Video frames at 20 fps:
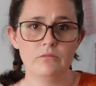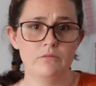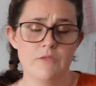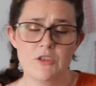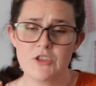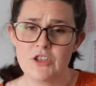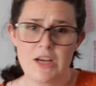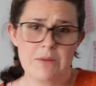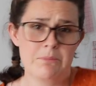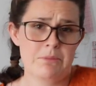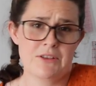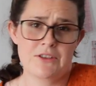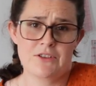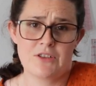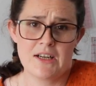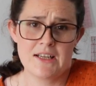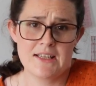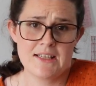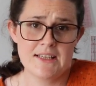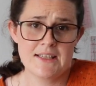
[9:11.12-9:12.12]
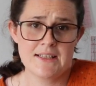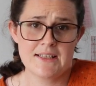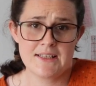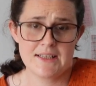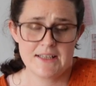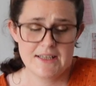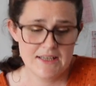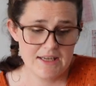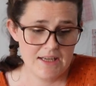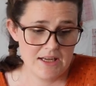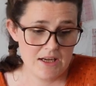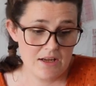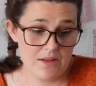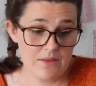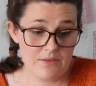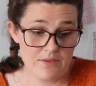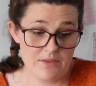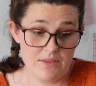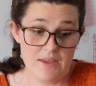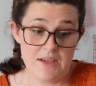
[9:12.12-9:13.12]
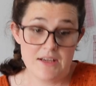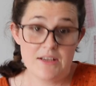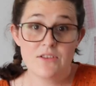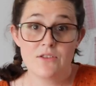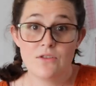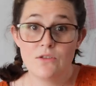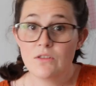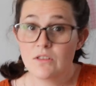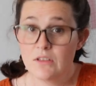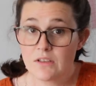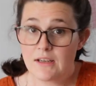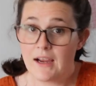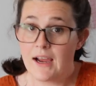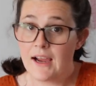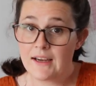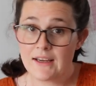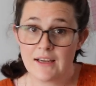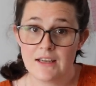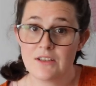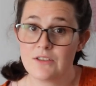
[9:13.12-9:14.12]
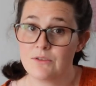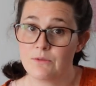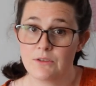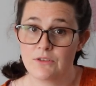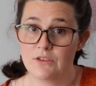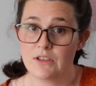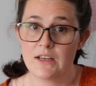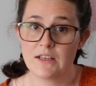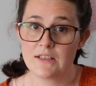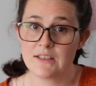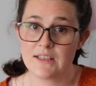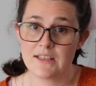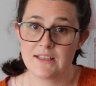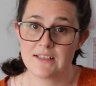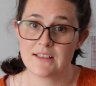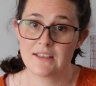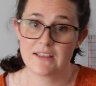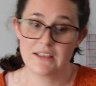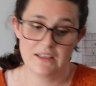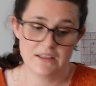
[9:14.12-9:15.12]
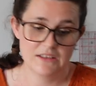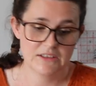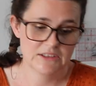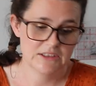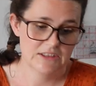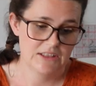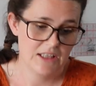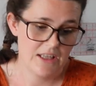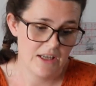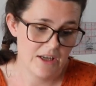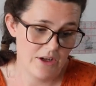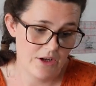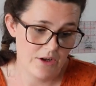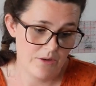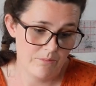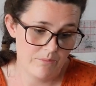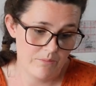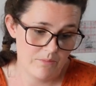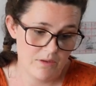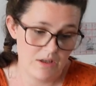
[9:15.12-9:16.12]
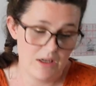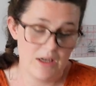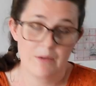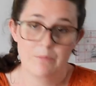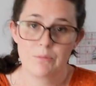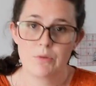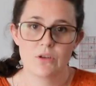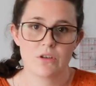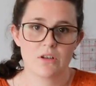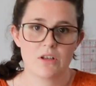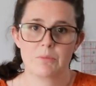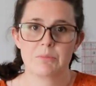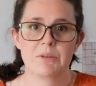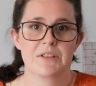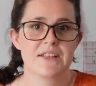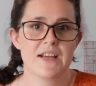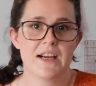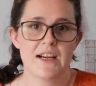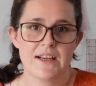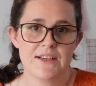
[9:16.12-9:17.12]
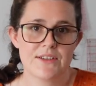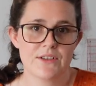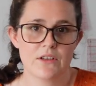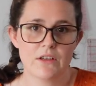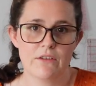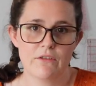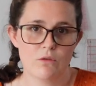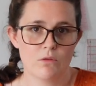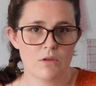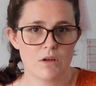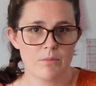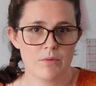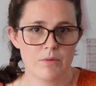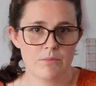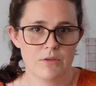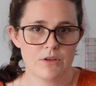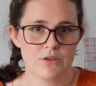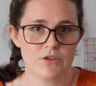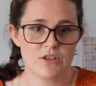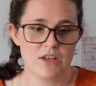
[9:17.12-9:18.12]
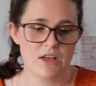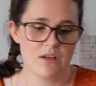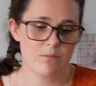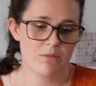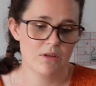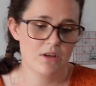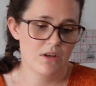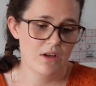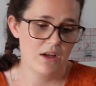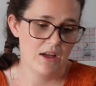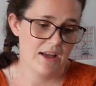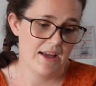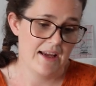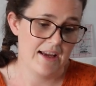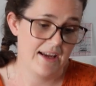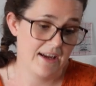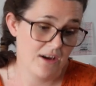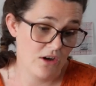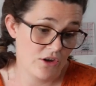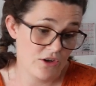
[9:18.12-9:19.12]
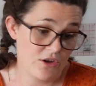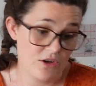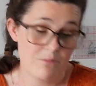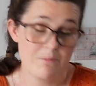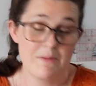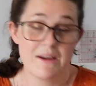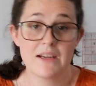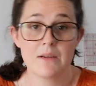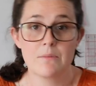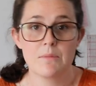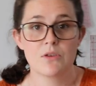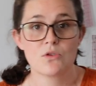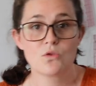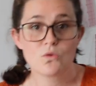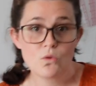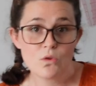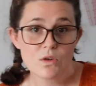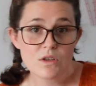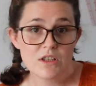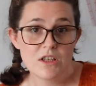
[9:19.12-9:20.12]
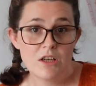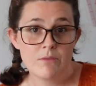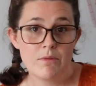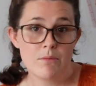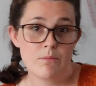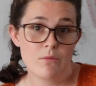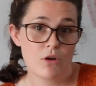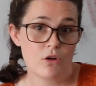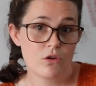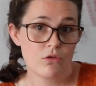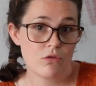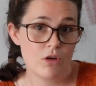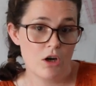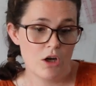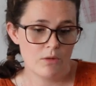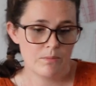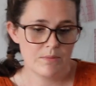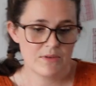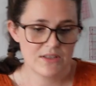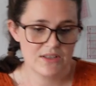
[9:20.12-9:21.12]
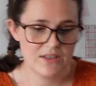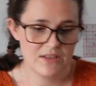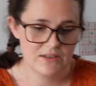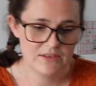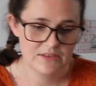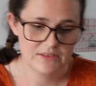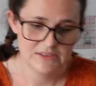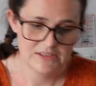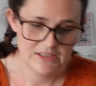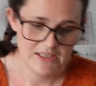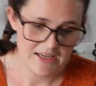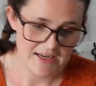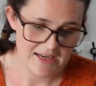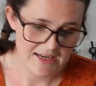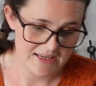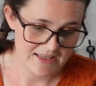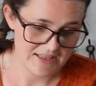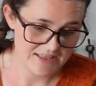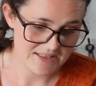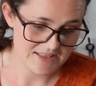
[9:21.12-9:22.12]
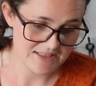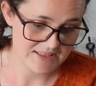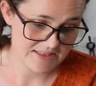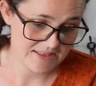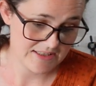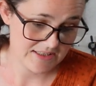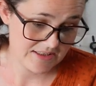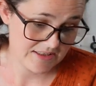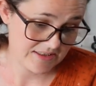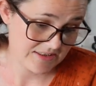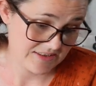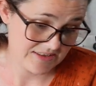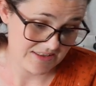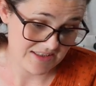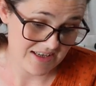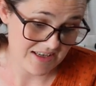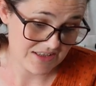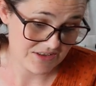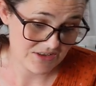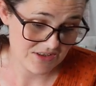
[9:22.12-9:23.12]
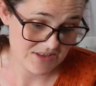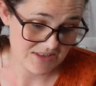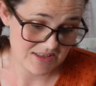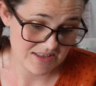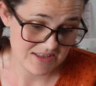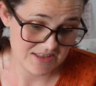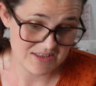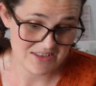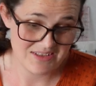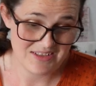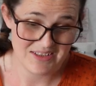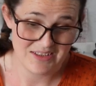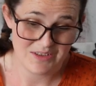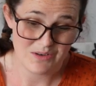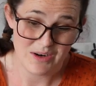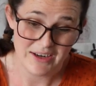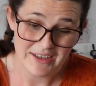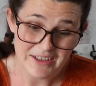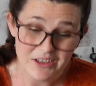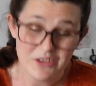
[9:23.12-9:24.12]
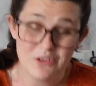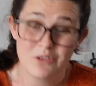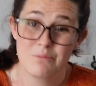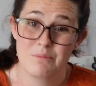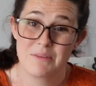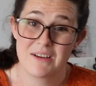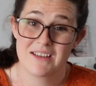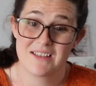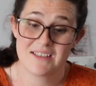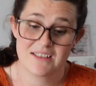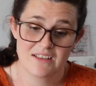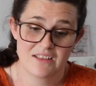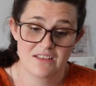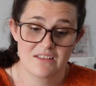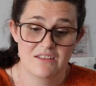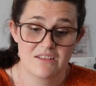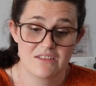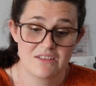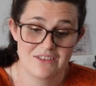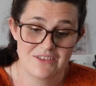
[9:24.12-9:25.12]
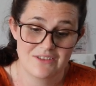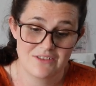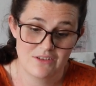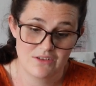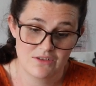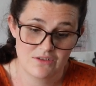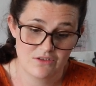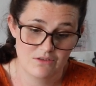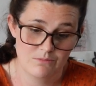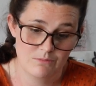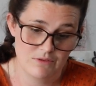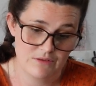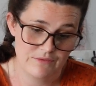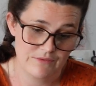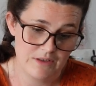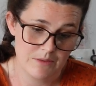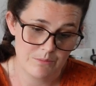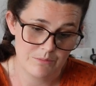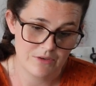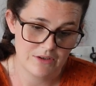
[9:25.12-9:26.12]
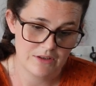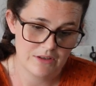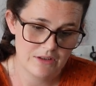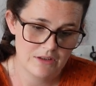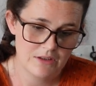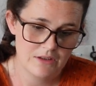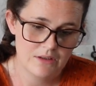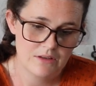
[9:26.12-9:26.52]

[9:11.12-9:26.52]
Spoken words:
shapeless dresses, this you could hack into a dress easily, and put a couple of ties on if you want a bit more shape. Or you can make it a bit shorter, a bit more cropped. And yeah, I just think it's quite a good basic that doesn't use too much fabric.